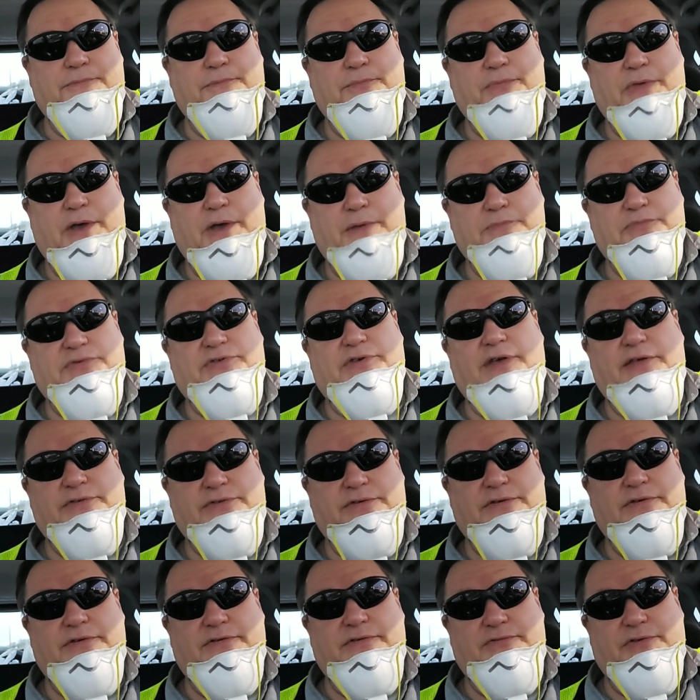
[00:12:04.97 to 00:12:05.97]
I'm
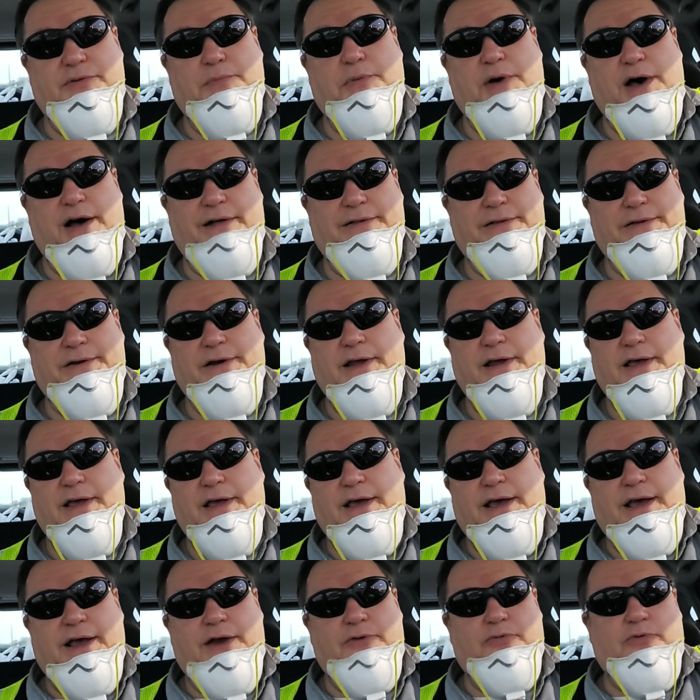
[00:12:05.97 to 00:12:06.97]
sensitive to pollen.
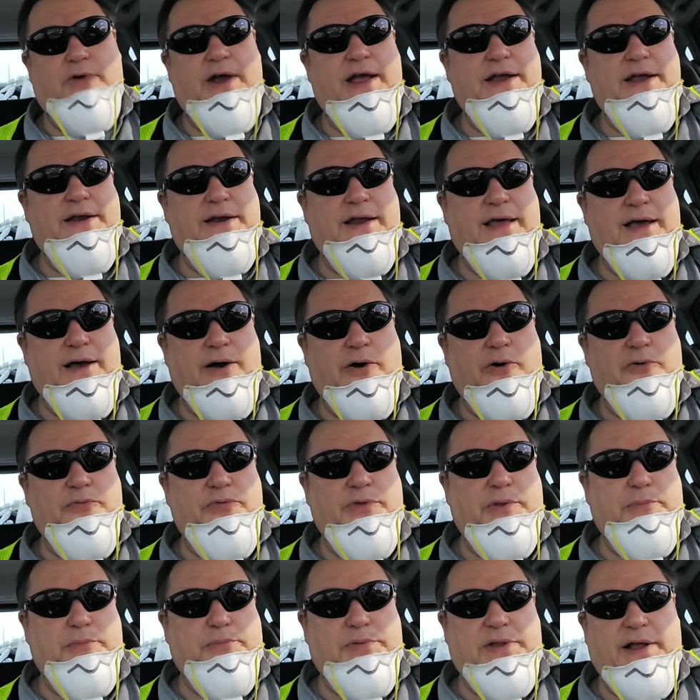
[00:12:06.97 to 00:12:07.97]
And right now,
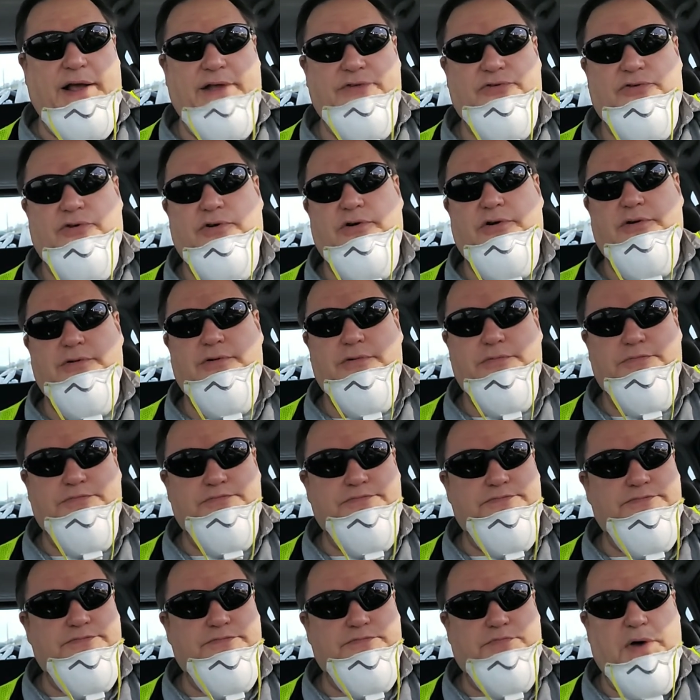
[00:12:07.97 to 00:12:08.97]
the plants are
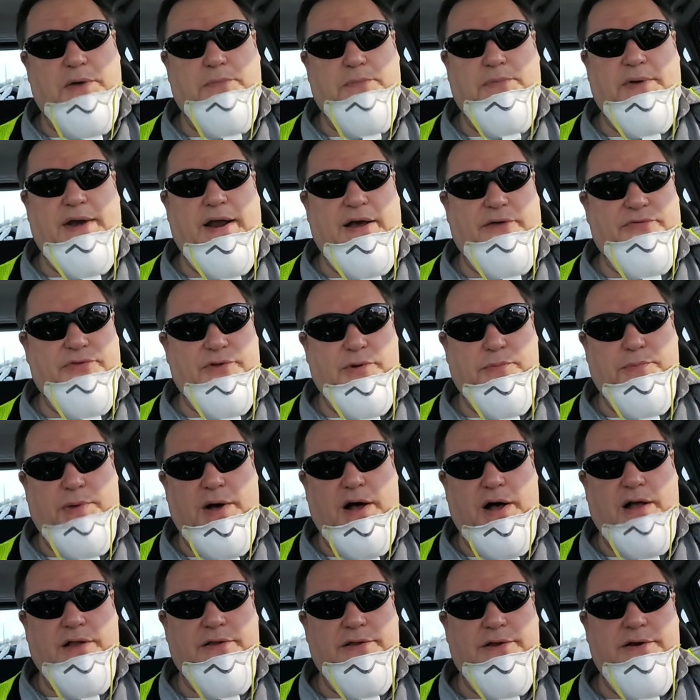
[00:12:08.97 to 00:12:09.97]
pumping out their
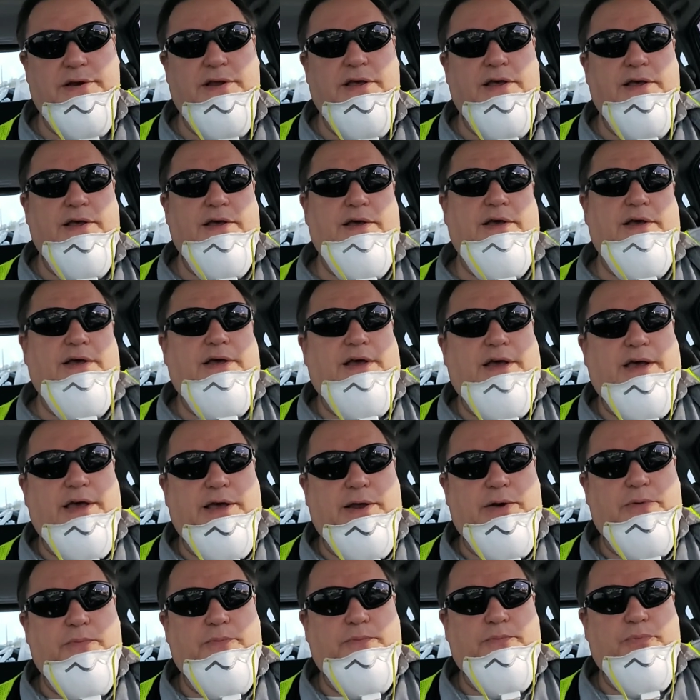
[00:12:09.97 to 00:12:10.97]
pollen
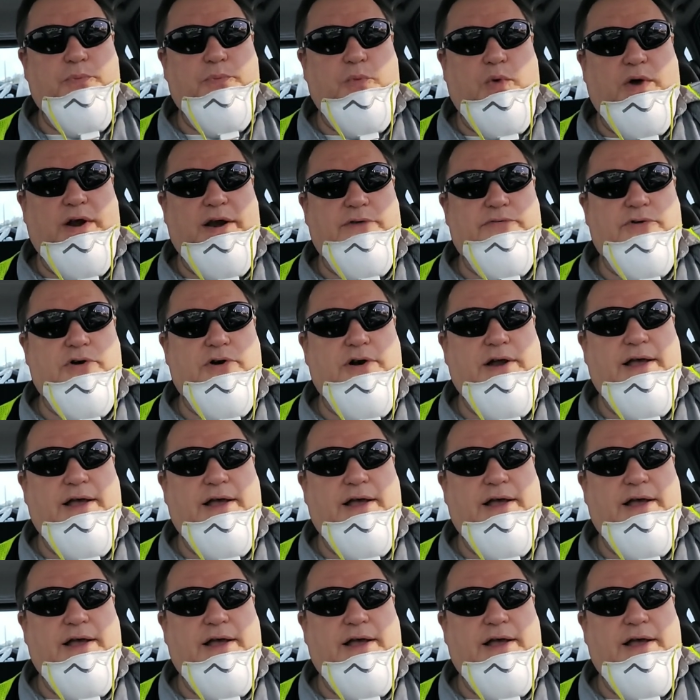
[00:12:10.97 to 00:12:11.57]
and whatever.